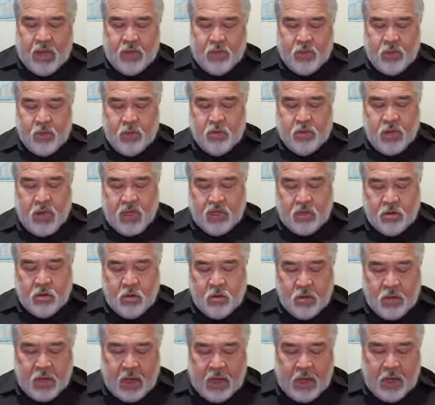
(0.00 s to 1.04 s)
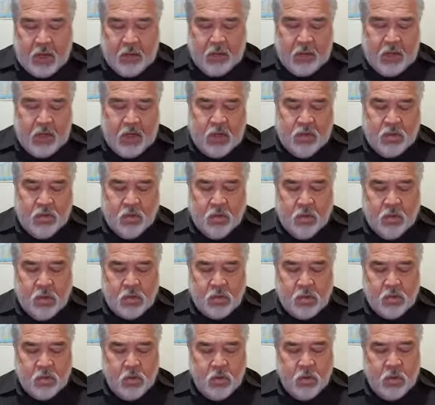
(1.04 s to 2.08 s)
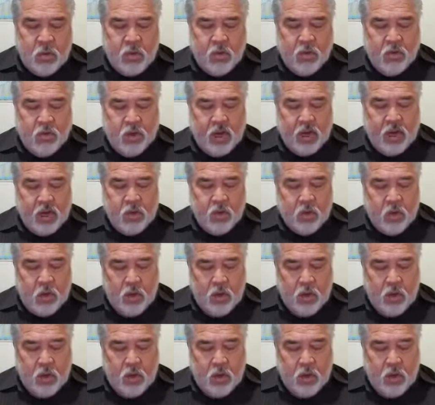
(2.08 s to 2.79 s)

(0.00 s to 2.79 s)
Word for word: the bridegroom came, and those who were ready